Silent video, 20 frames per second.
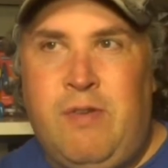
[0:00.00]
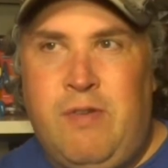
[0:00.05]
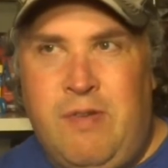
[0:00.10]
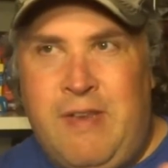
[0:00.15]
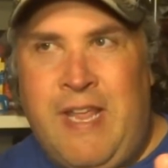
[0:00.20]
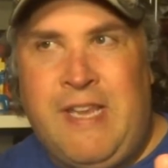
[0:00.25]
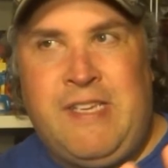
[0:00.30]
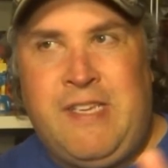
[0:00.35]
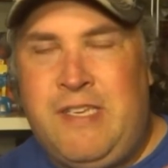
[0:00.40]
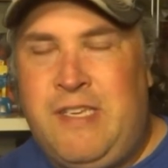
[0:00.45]

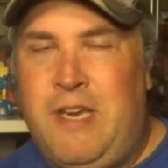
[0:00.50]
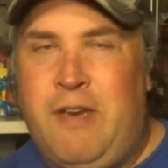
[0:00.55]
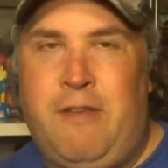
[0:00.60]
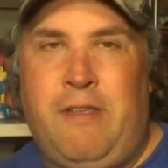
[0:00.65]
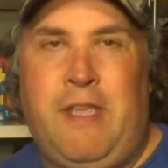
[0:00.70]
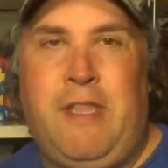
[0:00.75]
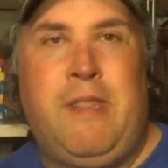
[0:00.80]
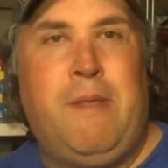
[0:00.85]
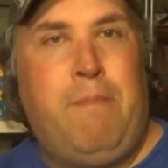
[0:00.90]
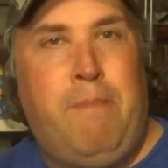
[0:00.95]
necessarily
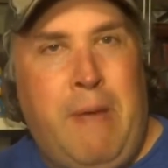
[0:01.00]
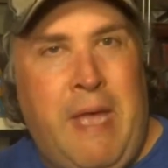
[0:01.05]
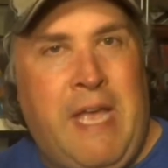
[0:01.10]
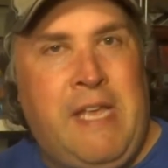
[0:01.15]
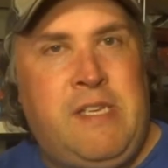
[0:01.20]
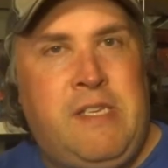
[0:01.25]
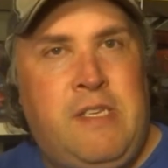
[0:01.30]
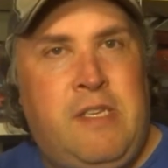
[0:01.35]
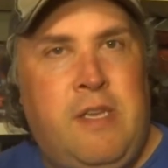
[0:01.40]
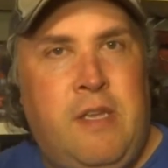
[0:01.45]
the
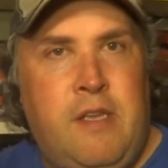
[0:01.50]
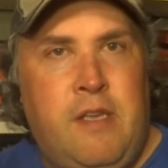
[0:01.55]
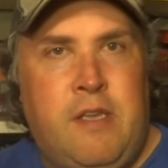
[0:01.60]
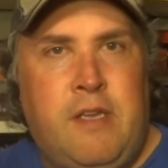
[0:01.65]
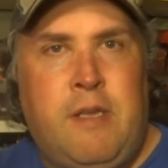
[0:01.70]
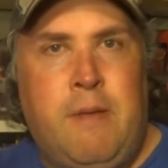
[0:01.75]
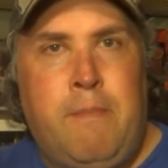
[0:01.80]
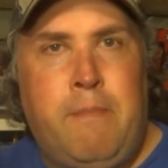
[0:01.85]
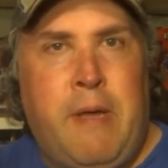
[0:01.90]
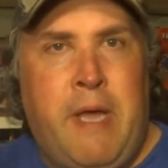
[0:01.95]
best
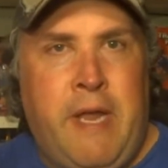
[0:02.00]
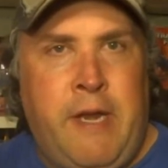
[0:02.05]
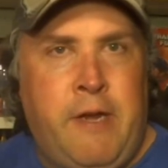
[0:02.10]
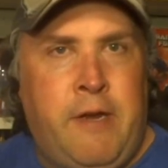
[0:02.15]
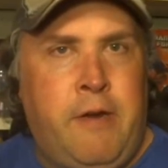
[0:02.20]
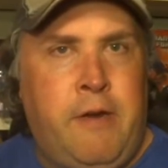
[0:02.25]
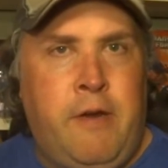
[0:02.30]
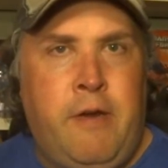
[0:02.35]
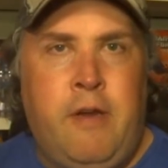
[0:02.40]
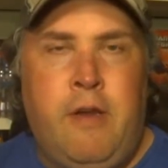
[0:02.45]
combiner,